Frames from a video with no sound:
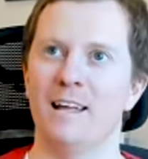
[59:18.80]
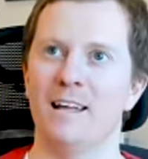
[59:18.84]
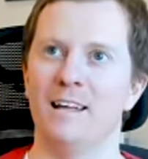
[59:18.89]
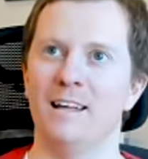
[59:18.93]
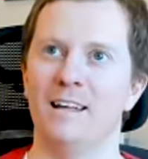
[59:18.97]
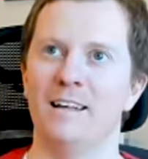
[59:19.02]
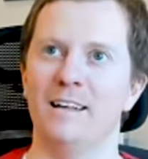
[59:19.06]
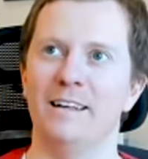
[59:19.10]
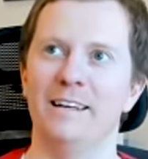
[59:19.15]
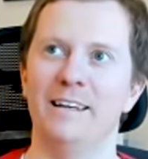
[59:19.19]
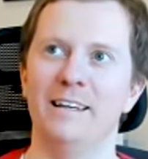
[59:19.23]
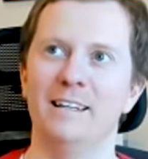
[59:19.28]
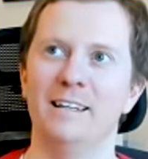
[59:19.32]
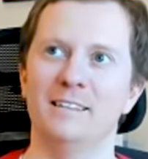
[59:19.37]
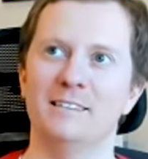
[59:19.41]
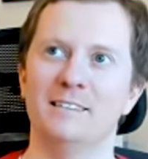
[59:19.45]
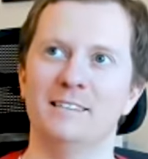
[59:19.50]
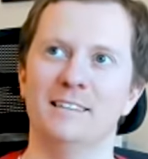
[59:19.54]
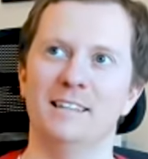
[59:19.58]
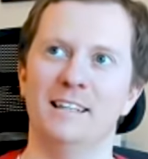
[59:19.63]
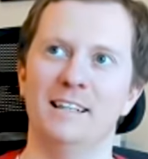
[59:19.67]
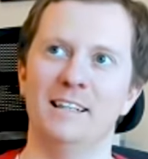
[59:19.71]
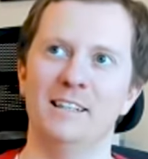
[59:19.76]
it's
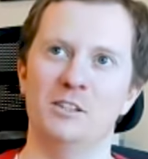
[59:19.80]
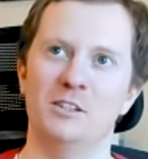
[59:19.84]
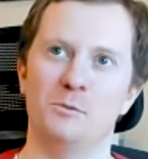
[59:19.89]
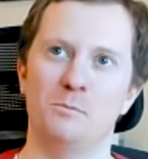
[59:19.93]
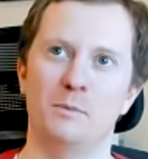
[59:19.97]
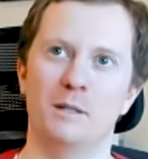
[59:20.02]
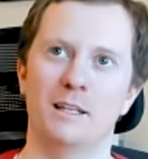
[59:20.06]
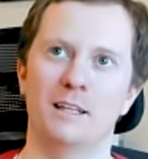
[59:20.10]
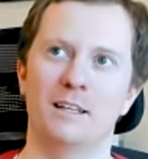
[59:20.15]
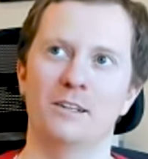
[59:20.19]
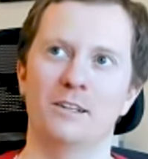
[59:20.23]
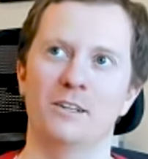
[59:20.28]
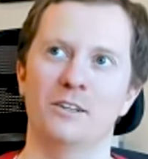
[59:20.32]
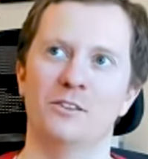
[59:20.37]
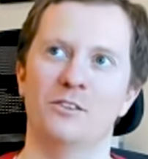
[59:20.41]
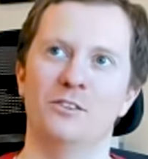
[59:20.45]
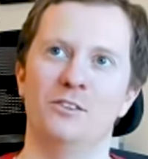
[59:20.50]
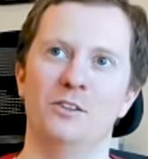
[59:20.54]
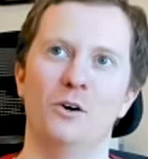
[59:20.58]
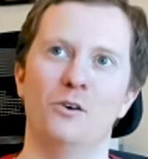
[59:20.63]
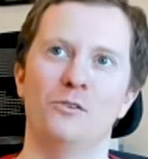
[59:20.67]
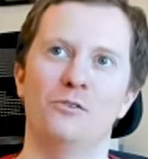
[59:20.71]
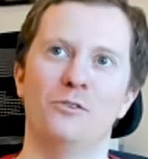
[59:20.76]
nice because
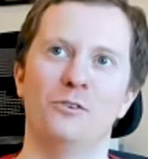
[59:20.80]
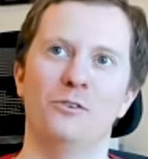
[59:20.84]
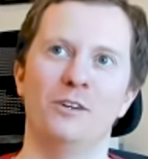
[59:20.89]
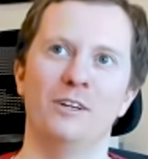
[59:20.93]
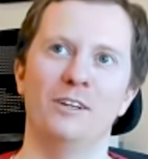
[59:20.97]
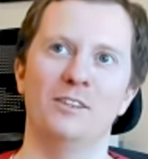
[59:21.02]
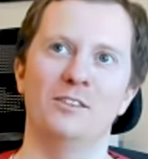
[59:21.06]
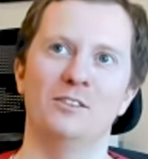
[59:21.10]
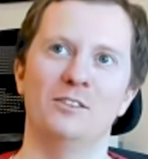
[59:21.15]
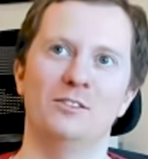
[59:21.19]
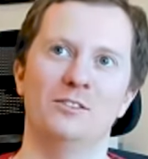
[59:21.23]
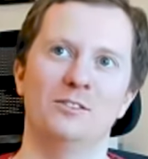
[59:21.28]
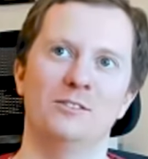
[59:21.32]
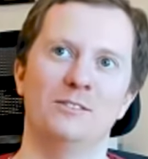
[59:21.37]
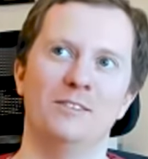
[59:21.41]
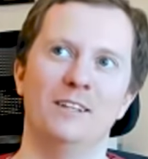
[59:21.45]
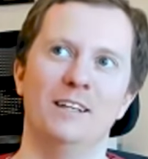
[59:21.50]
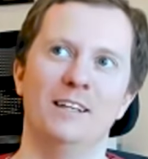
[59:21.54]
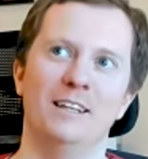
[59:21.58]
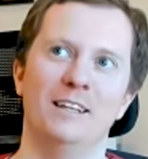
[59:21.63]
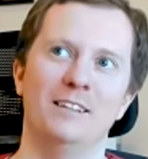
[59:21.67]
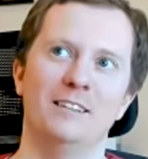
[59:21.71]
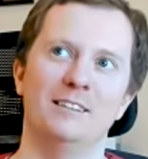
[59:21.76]
the offer is,
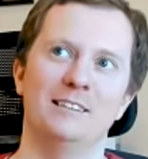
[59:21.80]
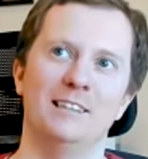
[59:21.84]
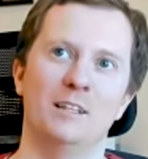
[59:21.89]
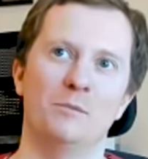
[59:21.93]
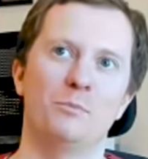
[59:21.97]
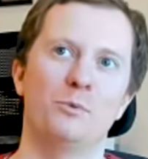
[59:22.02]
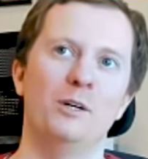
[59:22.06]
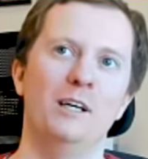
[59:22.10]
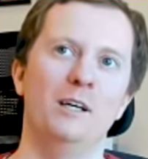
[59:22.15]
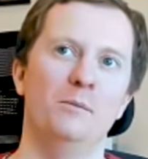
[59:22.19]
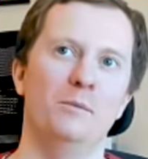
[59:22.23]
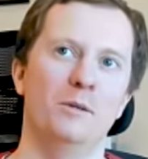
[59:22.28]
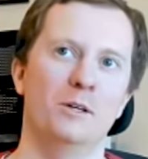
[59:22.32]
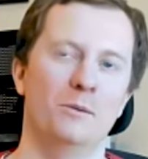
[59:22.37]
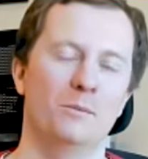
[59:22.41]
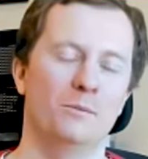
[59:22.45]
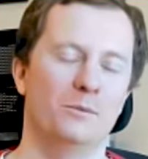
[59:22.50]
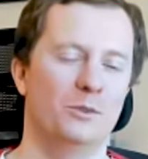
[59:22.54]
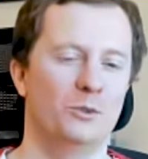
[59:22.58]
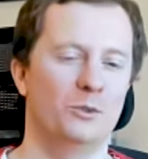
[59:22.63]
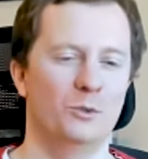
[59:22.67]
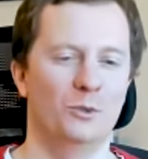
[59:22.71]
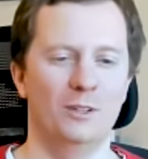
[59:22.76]
is a premium
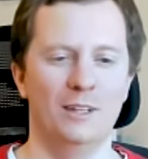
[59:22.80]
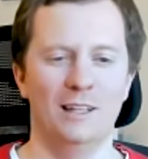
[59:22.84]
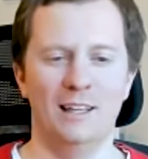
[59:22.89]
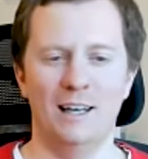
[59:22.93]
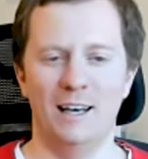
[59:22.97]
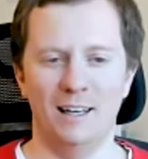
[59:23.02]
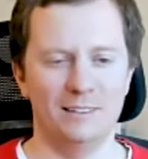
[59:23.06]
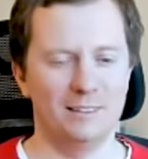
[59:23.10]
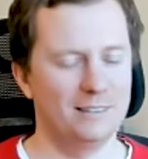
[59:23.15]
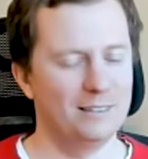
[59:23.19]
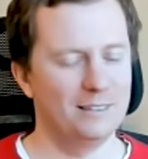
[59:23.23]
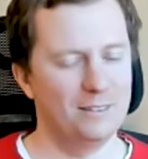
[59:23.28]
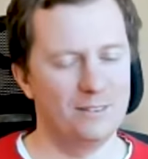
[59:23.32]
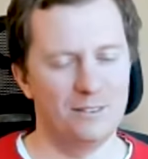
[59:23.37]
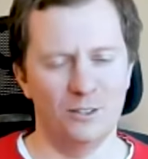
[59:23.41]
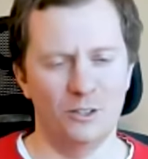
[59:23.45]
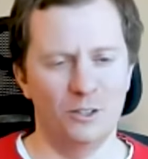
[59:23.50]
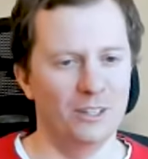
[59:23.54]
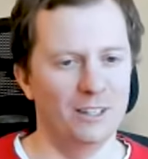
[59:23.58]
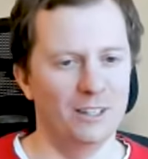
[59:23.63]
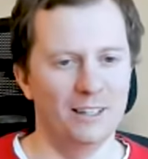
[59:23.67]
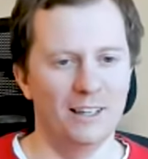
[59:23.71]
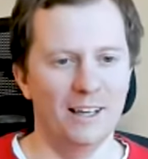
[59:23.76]
to the last
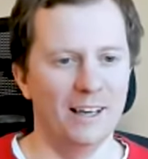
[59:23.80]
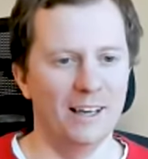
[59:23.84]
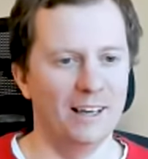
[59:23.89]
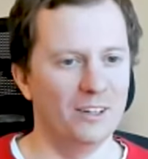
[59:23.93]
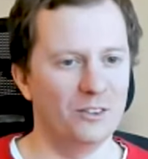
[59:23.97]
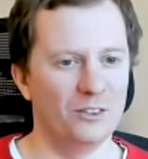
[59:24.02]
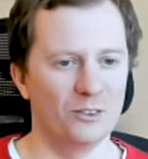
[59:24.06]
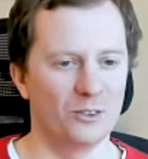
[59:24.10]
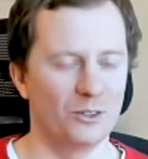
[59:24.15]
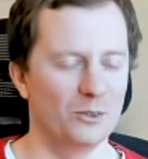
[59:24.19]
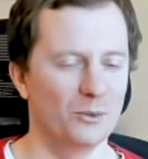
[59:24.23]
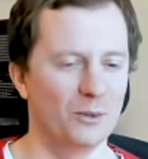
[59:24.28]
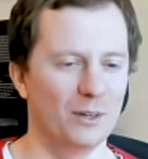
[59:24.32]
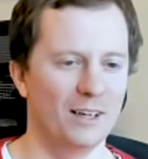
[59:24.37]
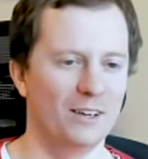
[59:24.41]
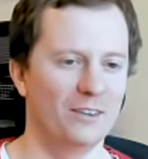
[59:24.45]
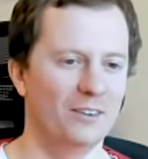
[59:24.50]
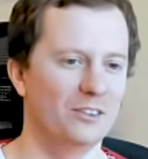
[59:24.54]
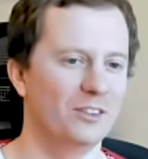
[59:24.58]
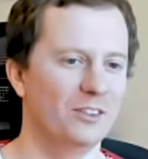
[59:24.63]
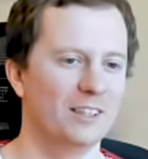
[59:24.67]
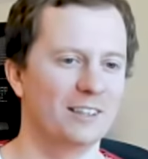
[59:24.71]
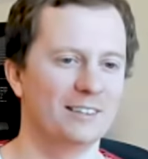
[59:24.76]
30 days or whatever,
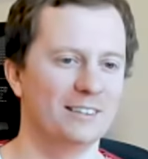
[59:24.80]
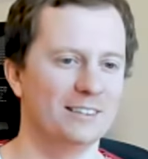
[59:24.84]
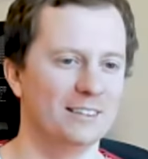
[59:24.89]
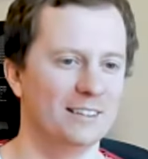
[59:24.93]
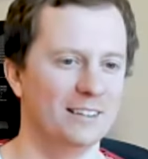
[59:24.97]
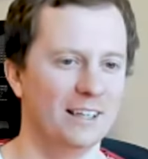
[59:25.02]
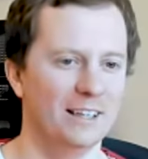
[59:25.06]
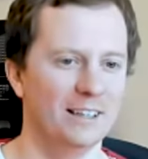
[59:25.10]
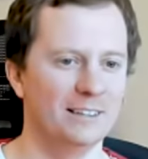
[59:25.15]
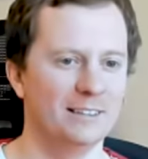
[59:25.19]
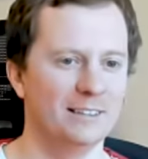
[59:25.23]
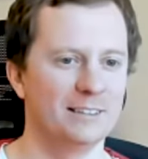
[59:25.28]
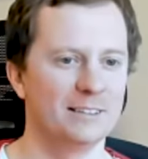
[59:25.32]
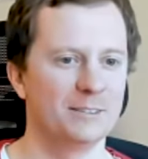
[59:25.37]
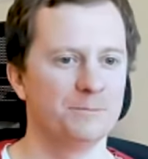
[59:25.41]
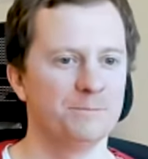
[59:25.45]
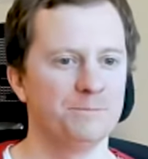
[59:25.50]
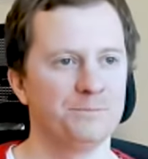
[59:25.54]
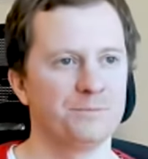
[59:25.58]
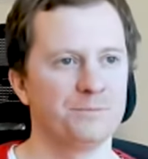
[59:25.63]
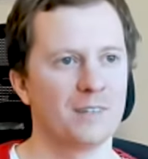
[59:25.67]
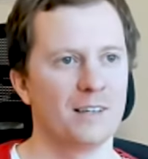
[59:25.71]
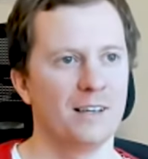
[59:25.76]
60 days.
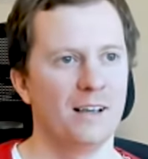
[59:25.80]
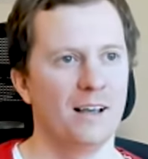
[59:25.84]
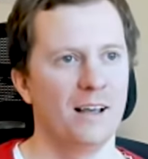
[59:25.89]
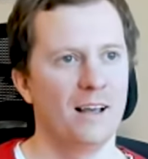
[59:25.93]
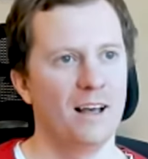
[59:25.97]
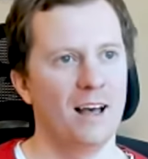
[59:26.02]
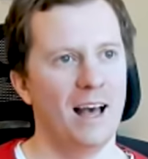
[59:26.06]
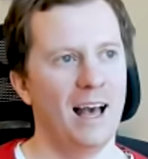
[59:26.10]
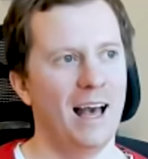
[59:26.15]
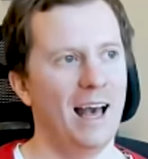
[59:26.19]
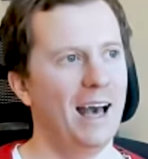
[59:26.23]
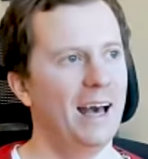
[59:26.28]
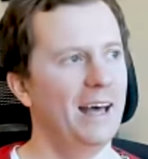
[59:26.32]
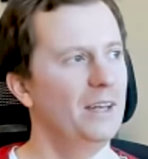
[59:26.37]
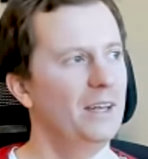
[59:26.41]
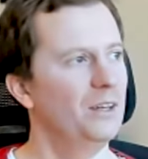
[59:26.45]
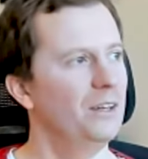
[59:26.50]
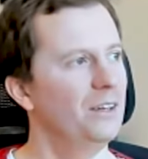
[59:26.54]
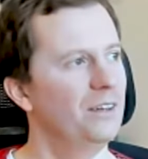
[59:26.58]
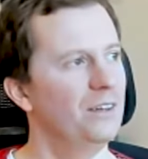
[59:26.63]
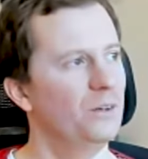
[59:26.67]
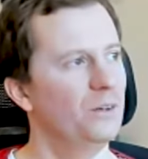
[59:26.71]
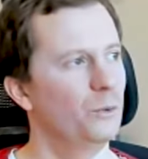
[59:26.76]

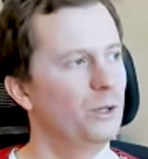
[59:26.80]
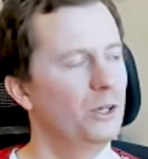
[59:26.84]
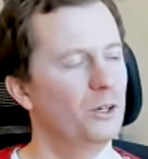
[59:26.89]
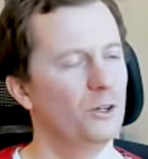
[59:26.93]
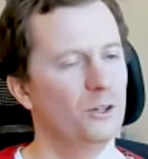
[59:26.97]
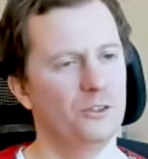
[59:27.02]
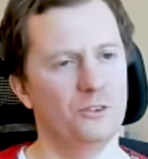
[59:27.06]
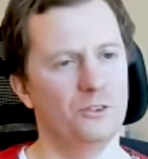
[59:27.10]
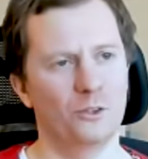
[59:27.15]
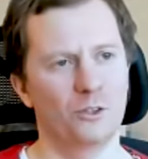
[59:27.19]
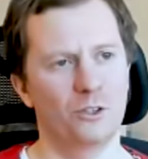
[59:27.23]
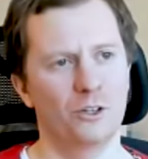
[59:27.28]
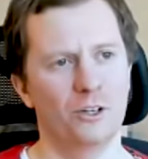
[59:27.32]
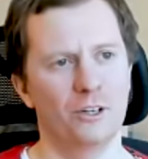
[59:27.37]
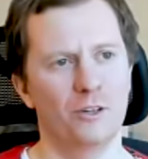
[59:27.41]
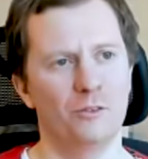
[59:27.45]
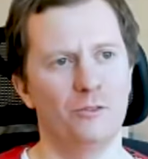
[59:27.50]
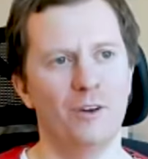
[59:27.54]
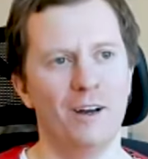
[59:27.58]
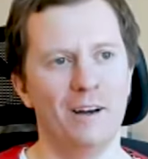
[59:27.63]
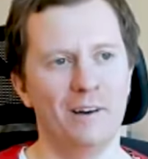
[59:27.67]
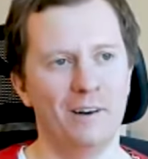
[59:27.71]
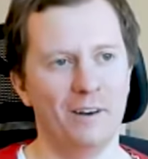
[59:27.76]
And we also got a
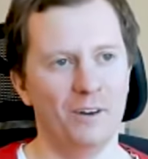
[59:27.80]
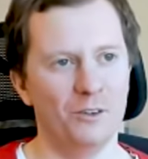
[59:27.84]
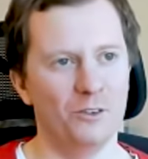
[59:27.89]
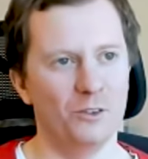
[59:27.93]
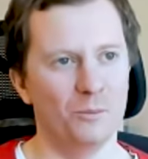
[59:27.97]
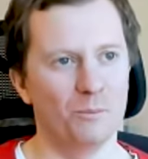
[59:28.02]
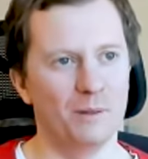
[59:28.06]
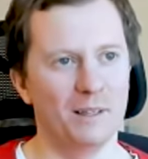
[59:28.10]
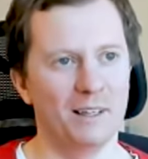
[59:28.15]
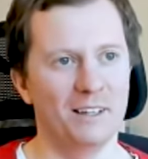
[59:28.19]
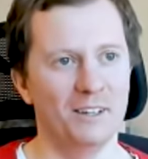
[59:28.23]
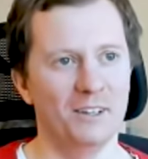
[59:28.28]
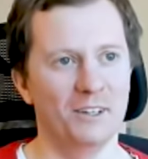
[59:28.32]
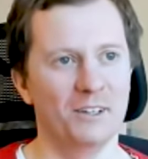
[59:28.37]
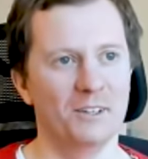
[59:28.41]
fairness opinion.